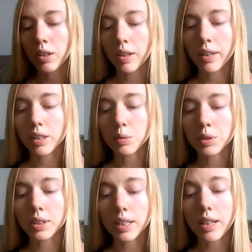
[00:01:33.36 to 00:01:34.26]
Like this
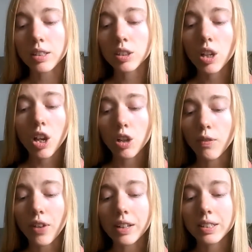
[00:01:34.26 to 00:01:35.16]
one says, you
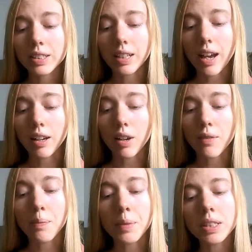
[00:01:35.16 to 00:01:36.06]
find a stack
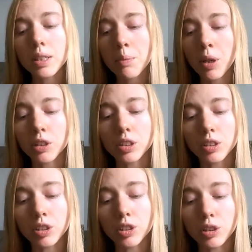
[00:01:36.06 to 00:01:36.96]
of missing
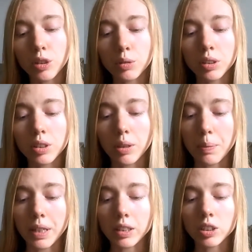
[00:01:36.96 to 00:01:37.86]
persons news
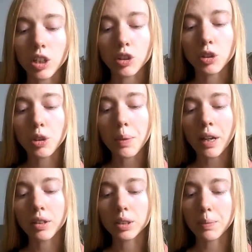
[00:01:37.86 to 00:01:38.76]
clippings under your
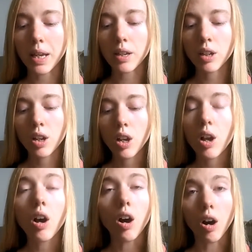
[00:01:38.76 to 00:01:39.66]
parents' bed,
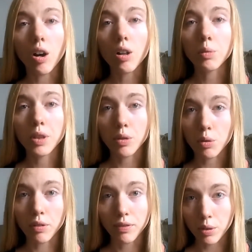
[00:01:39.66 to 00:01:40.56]
all with
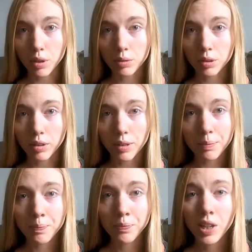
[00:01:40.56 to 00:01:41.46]
your photos on
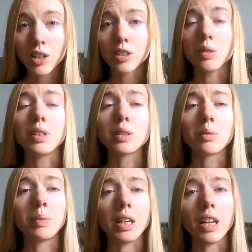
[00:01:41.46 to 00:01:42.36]
them. So this
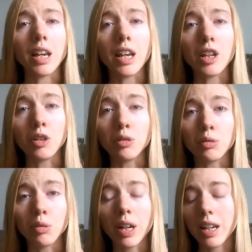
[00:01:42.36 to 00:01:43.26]
would be a
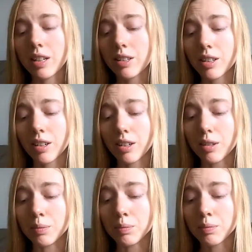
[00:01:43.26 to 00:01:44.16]
great
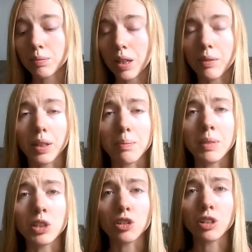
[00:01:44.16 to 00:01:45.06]
um, kind of like
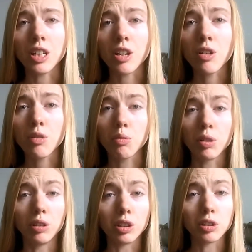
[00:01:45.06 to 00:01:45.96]
mystery
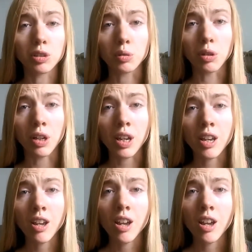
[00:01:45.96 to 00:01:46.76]
thriller story